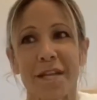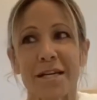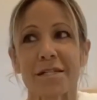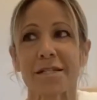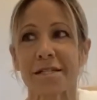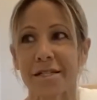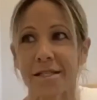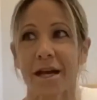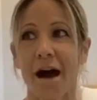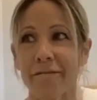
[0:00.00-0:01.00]

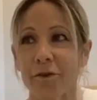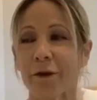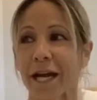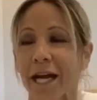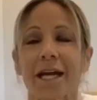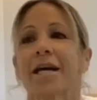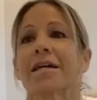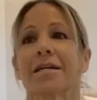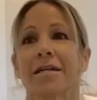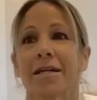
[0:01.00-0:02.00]
discovering
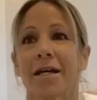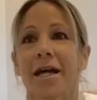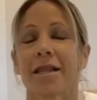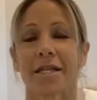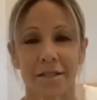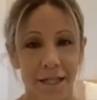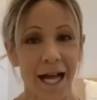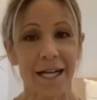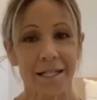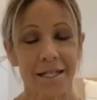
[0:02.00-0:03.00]
the
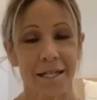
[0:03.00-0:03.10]
light